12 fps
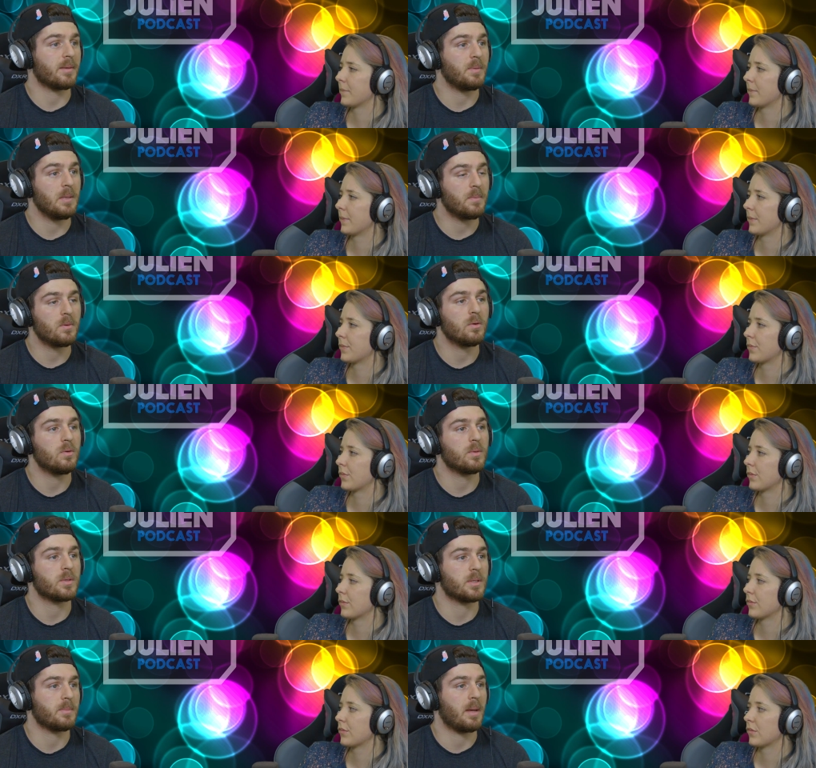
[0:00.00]
Speaker 1: Like people
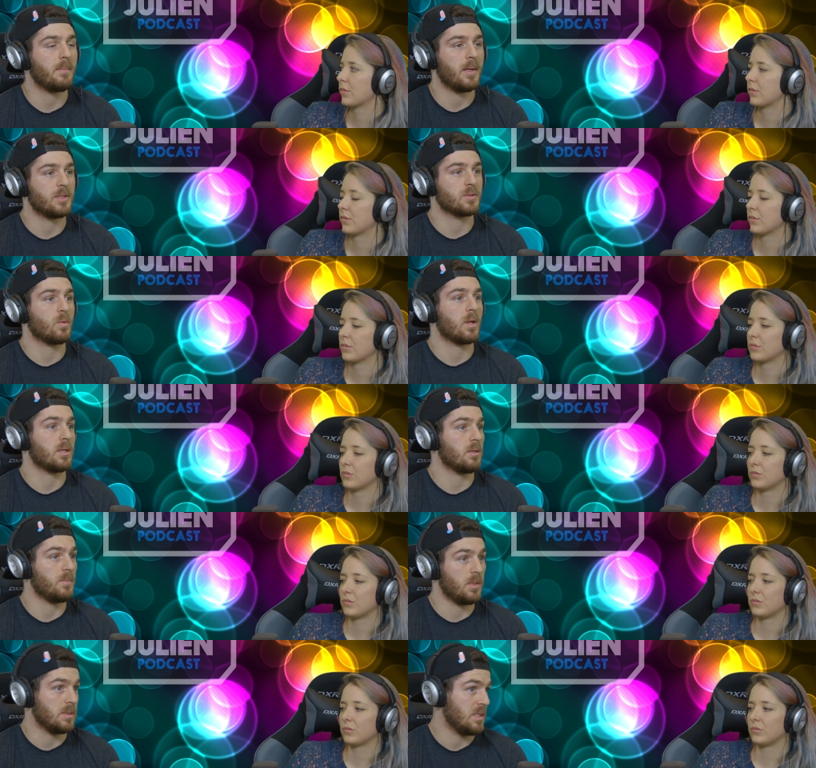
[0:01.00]
who were in my major wanted to be